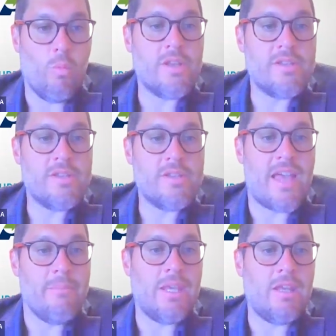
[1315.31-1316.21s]
what does
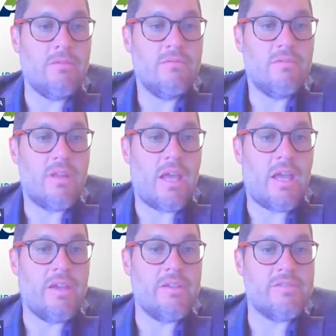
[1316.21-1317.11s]
that mean
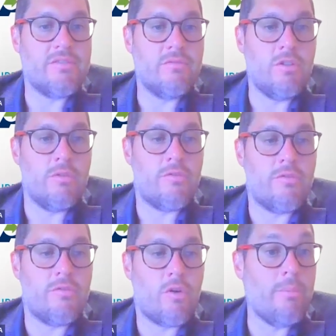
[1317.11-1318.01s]
as
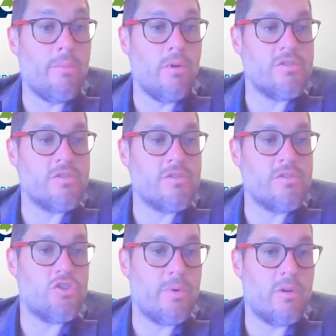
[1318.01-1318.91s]
for our members and
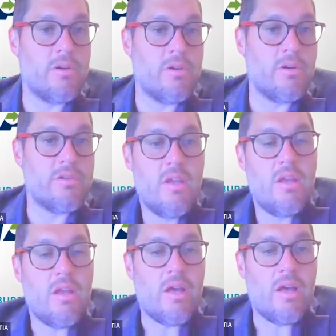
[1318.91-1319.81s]
shippers
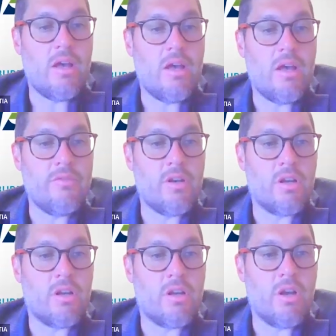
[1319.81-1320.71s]
that
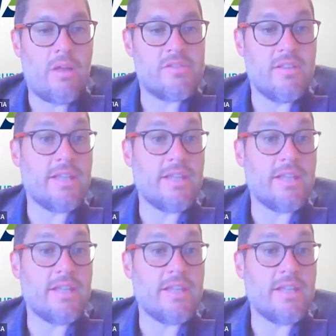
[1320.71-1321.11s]
are going out and